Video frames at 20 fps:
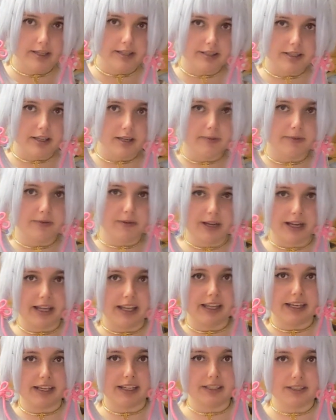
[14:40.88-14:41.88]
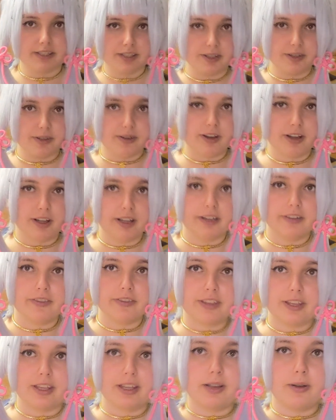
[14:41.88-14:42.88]
So before I get into all
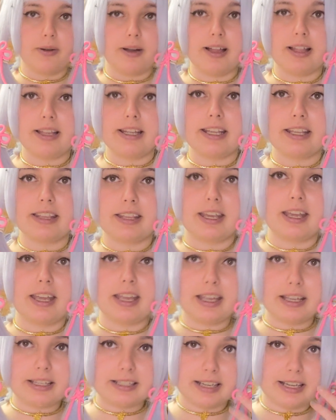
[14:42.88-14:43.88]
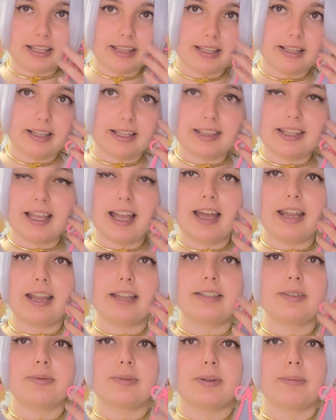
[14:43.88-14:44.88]
of the quality things and anything like that,
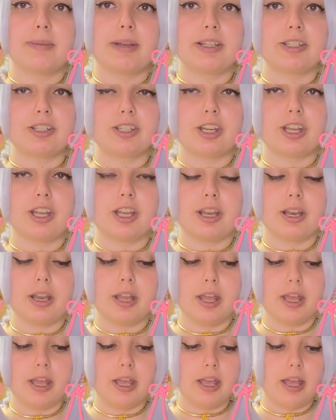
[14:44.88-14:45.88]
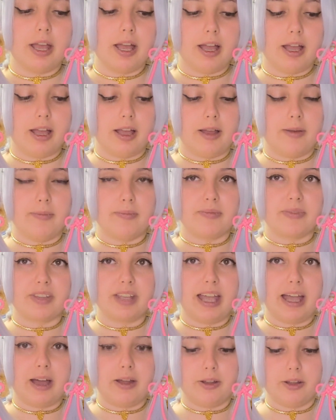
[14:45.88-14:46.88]
I did want to mention
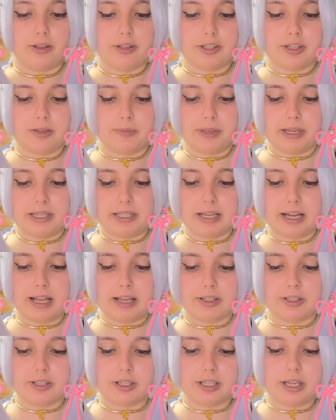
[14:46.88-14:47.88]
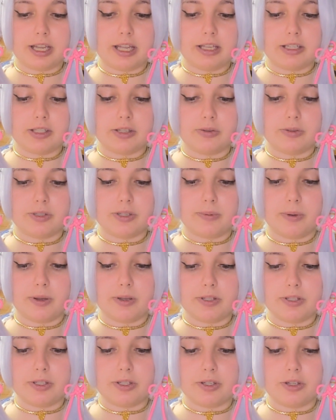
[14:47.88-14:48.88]
how long the shipping did actually take. So it was
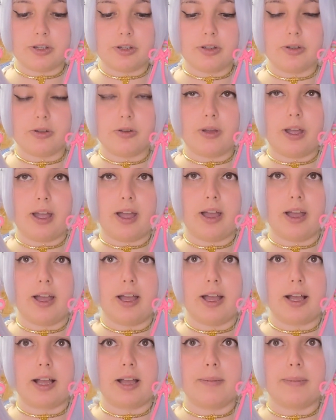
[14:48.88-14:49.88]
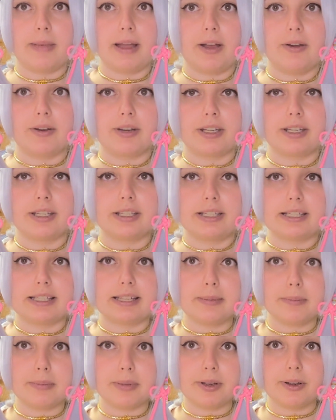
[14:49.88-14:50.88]
supposed to come out in
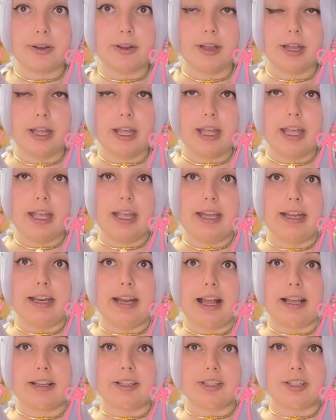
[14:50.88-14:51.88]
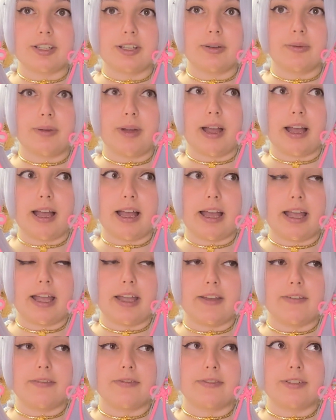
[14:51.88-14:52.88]
December, and it actually
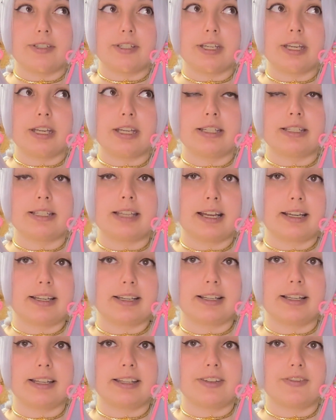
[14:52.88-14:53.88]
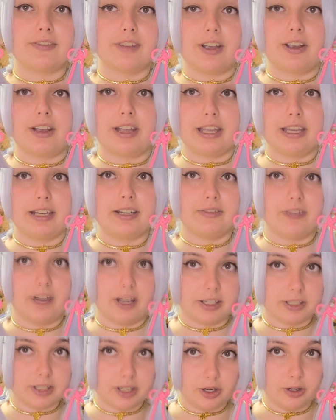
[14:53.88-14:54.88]
arrived technically at the very end of
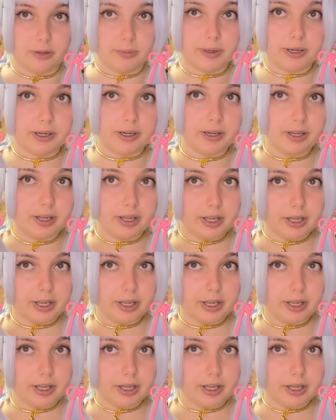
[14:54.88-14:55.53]
October.